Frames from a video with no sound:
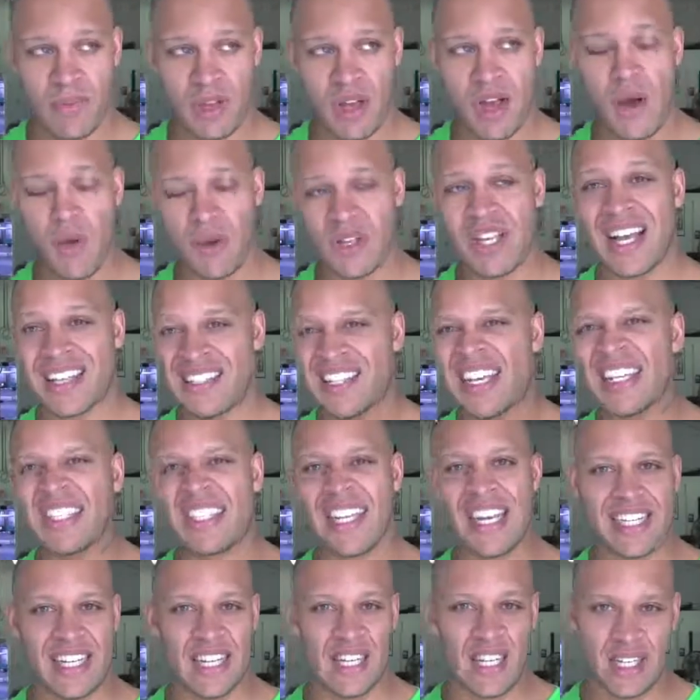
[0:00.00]
I say
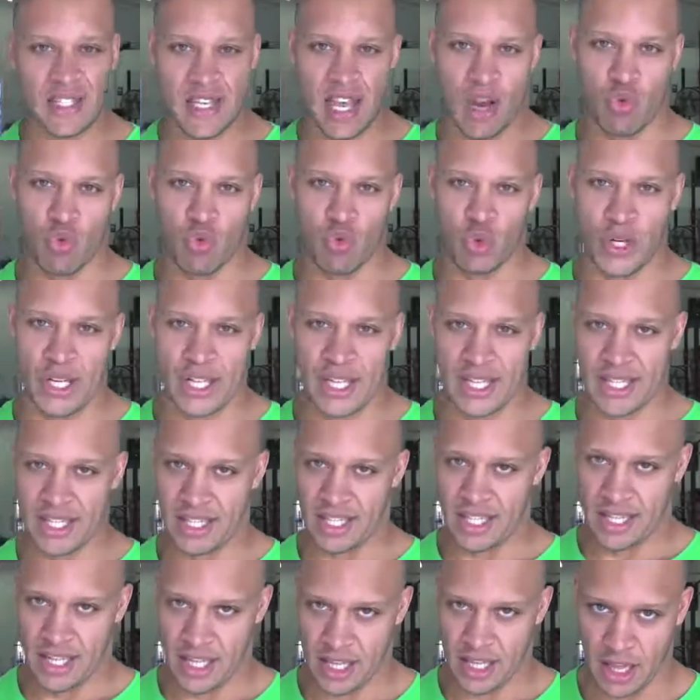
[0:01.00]
addicted because I
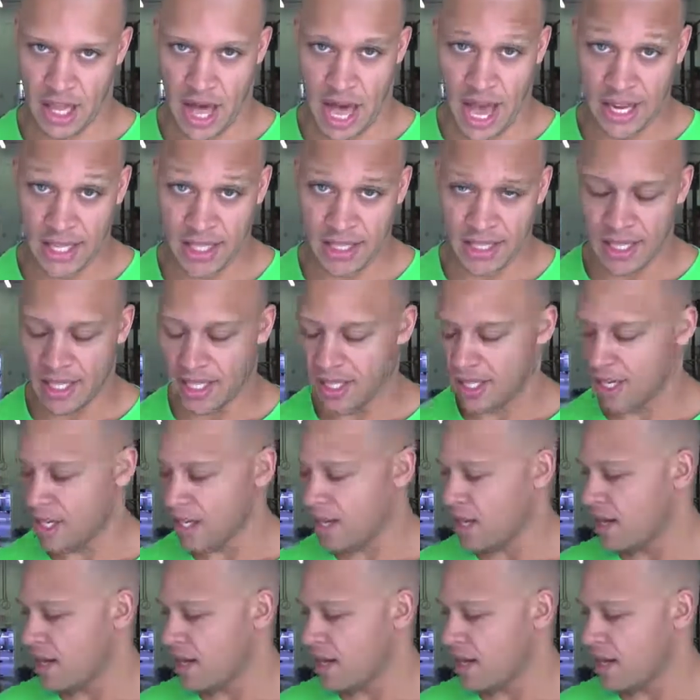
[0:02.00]
really liked it,